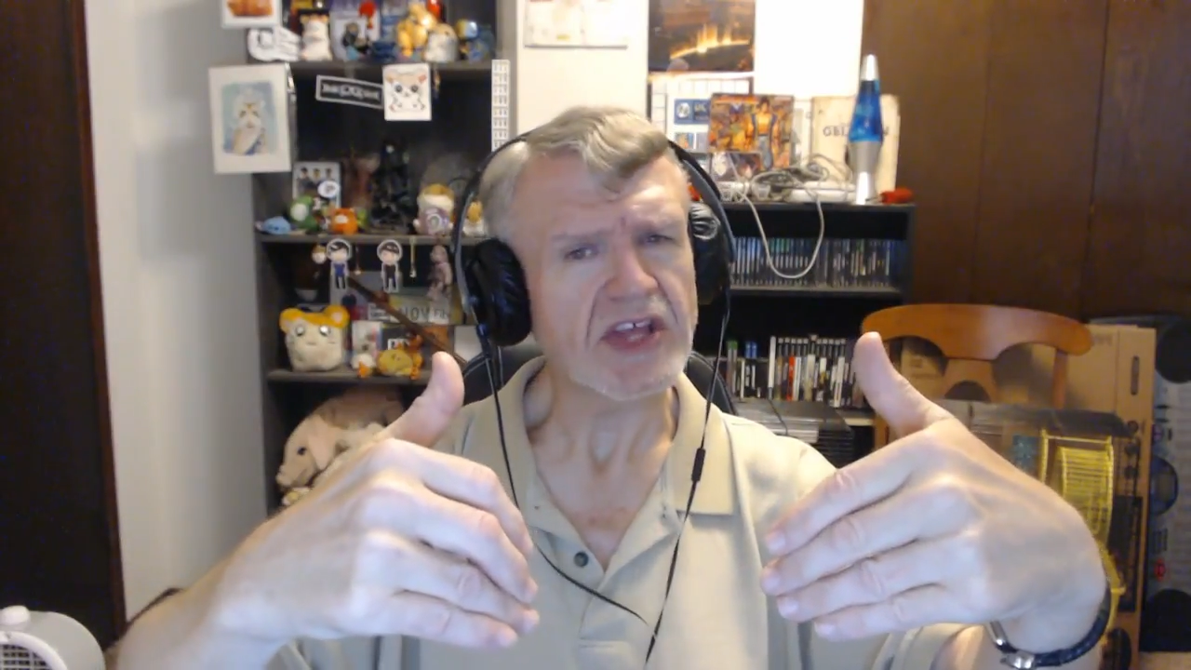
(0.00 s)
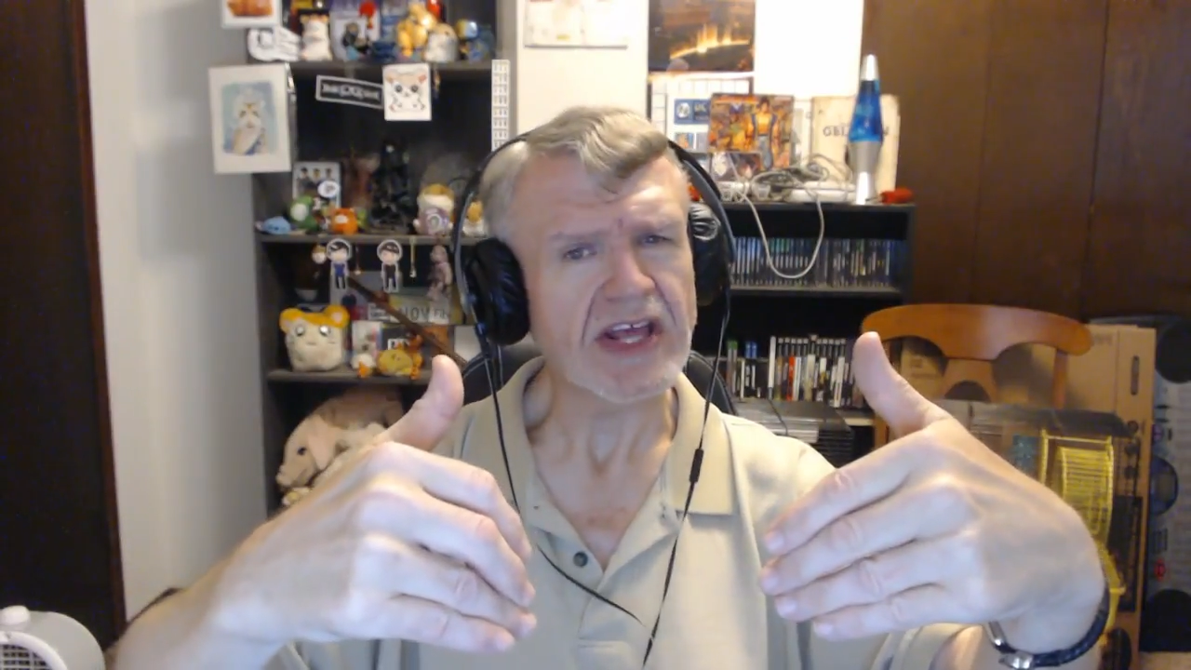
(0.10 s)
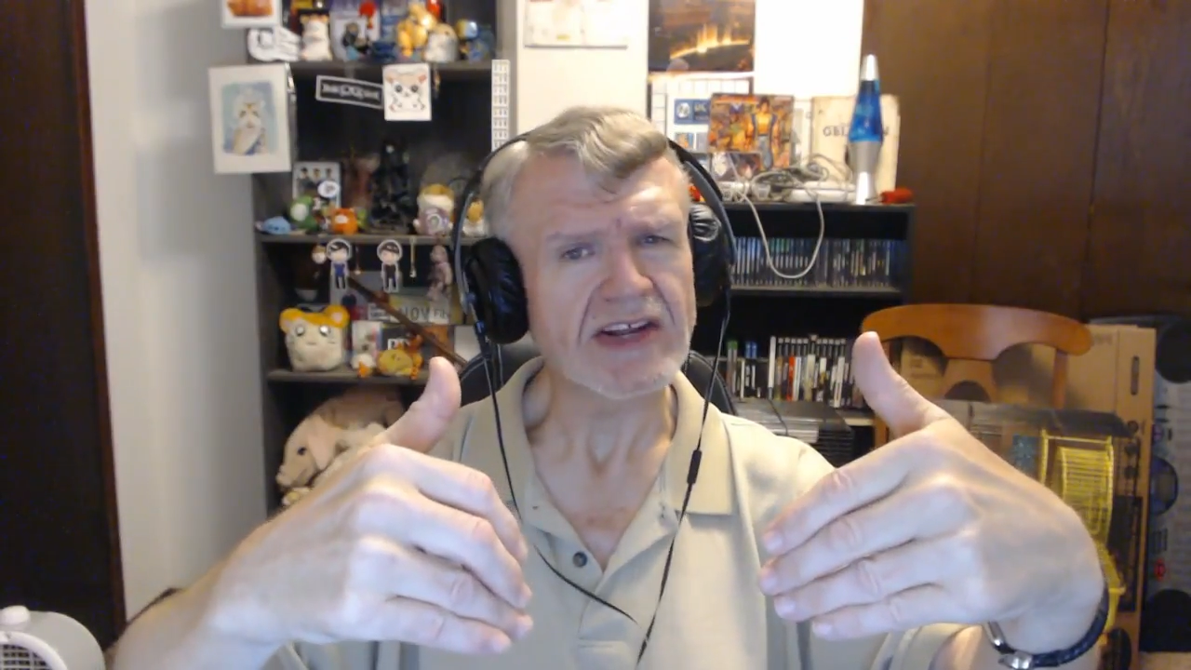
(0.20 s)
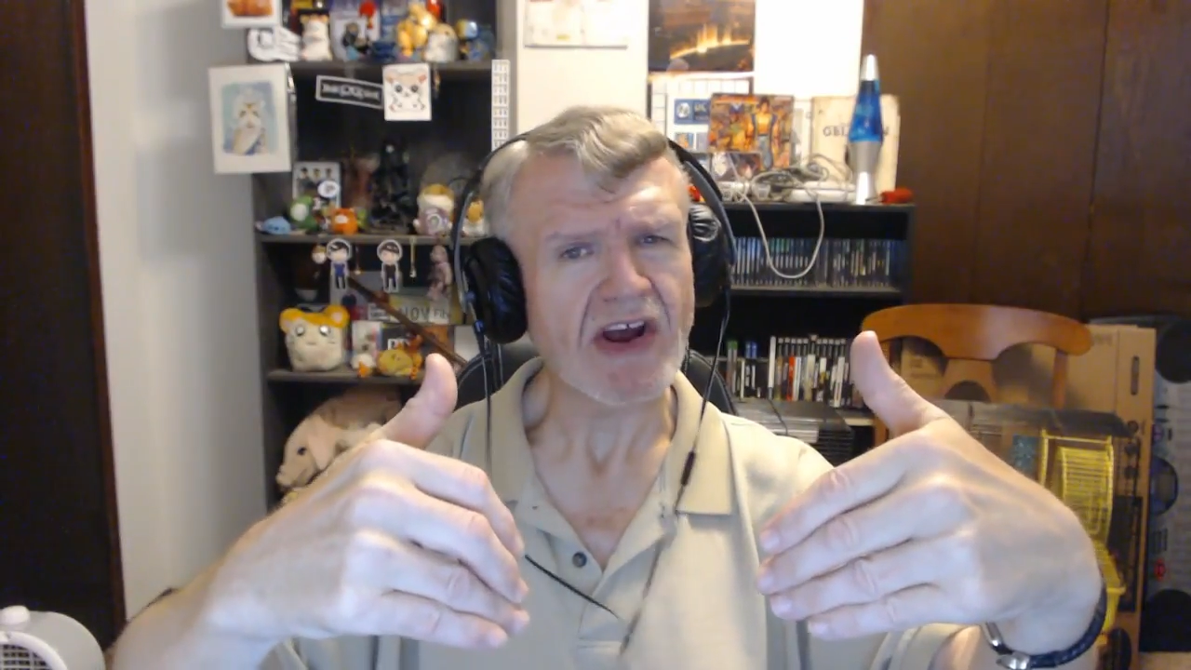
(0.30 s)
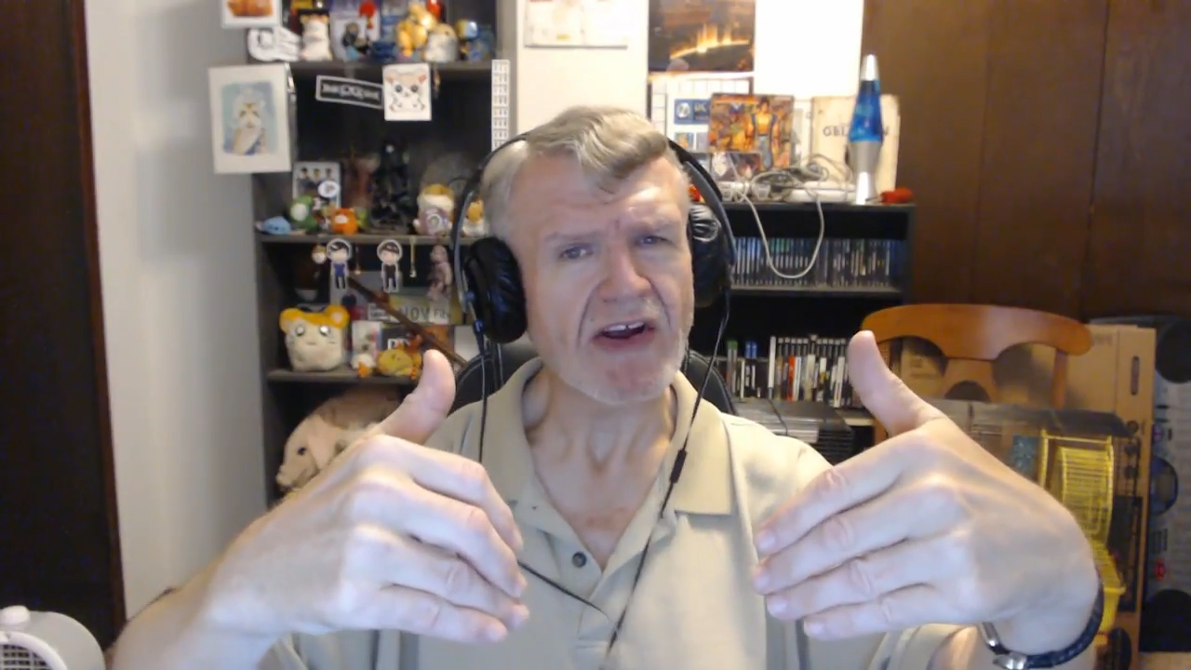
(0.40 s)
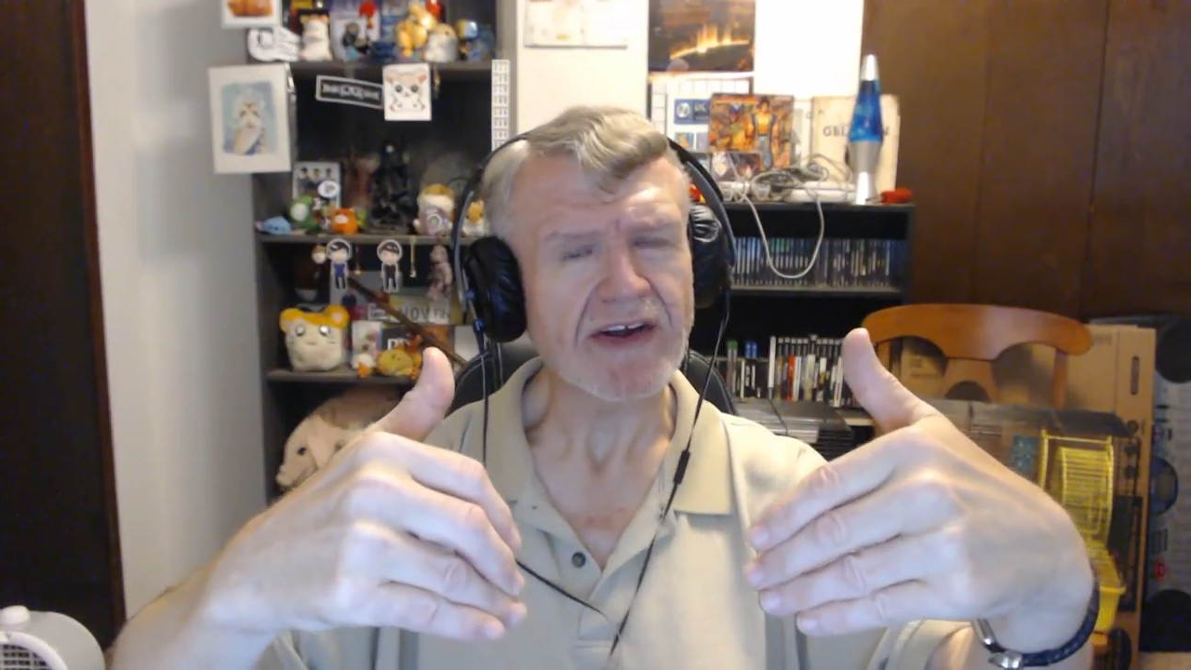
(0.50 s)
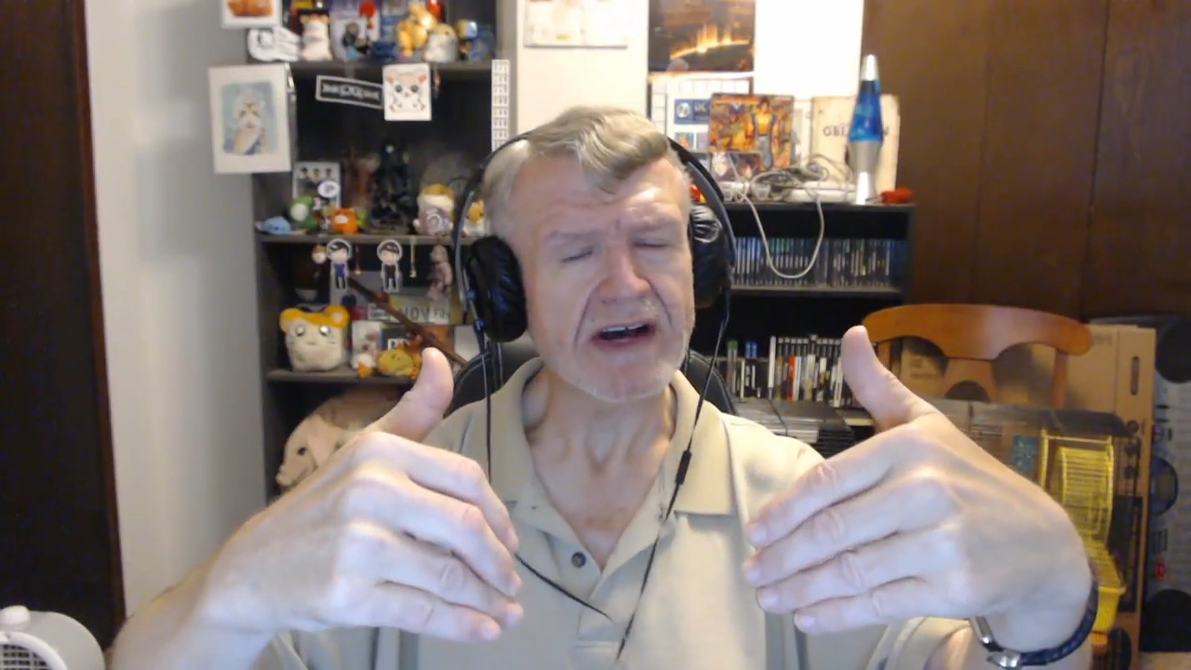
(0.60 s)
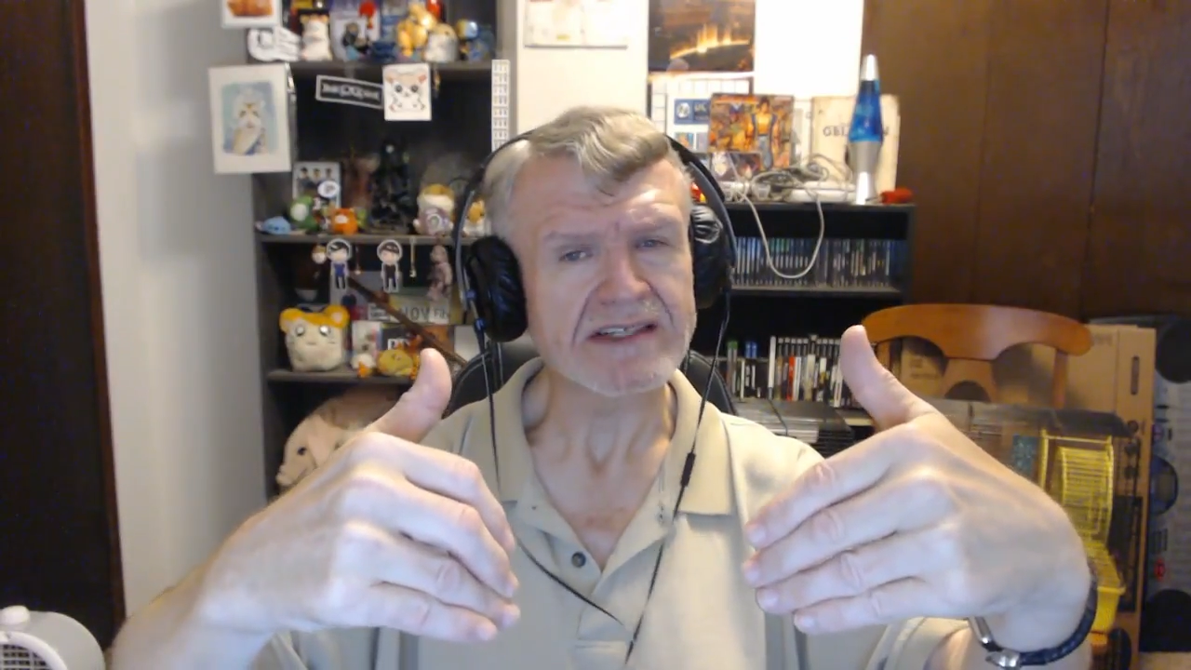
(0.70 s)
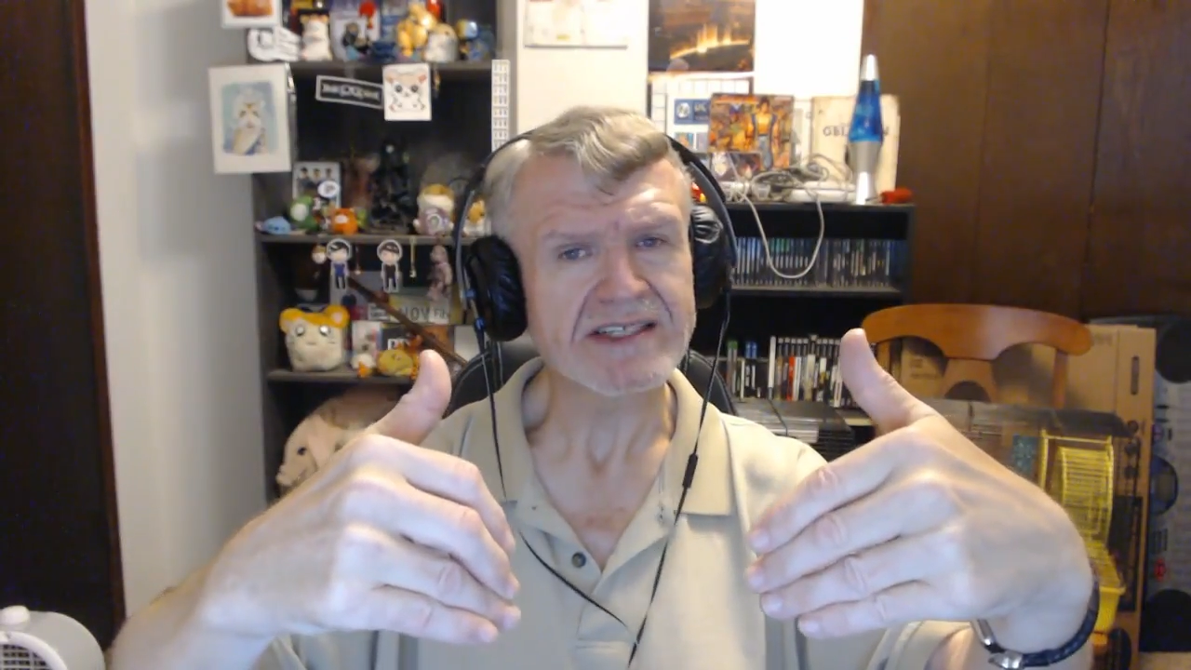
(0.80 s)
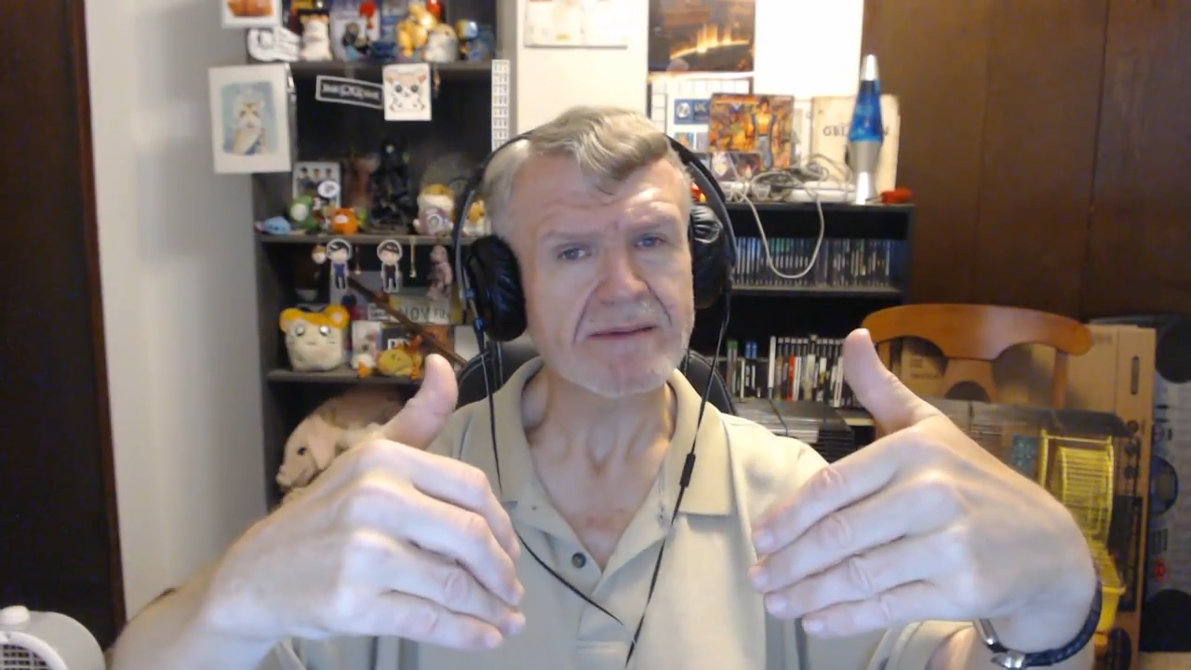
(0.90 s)
the entire
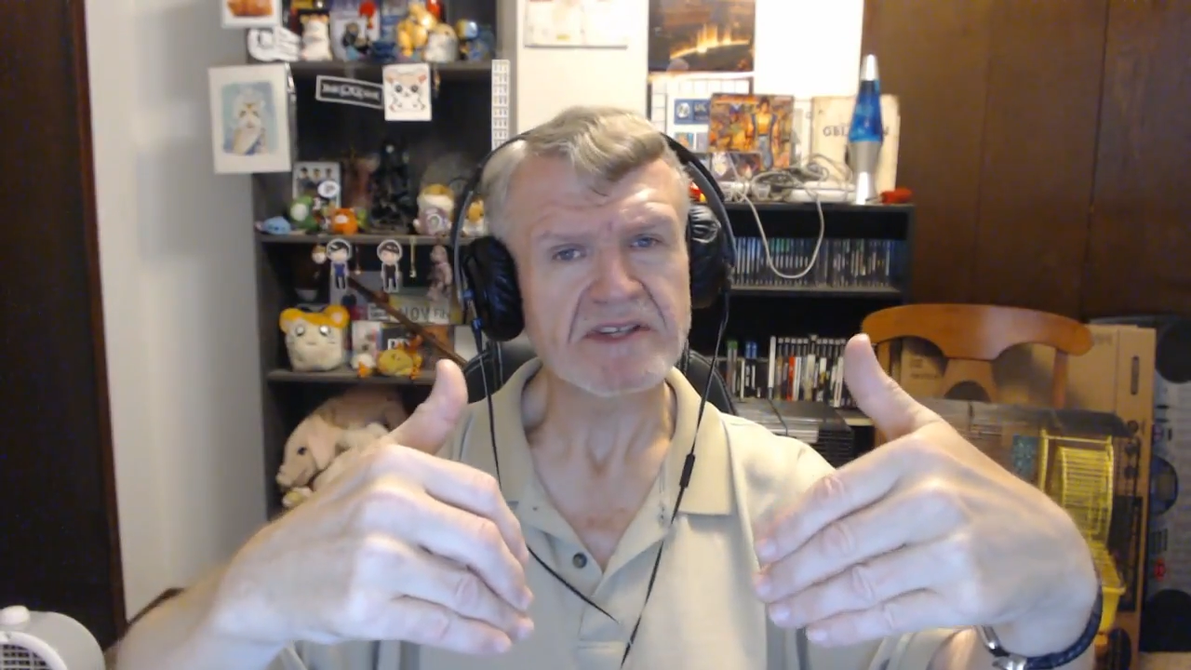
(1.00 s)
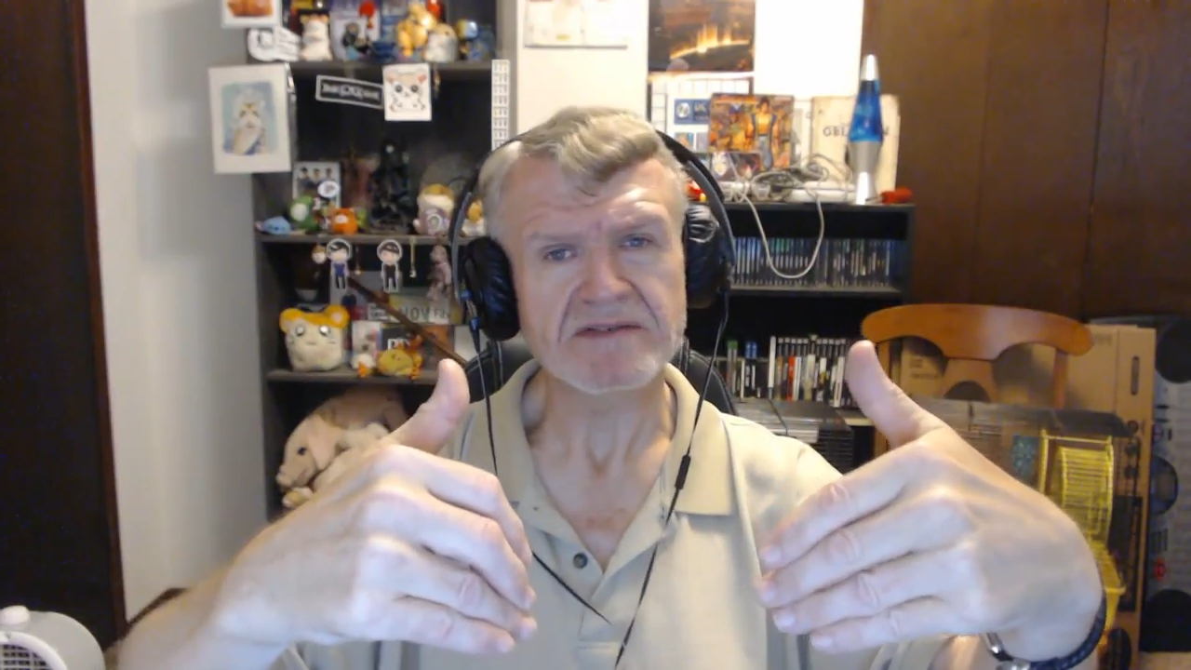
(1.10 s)
concept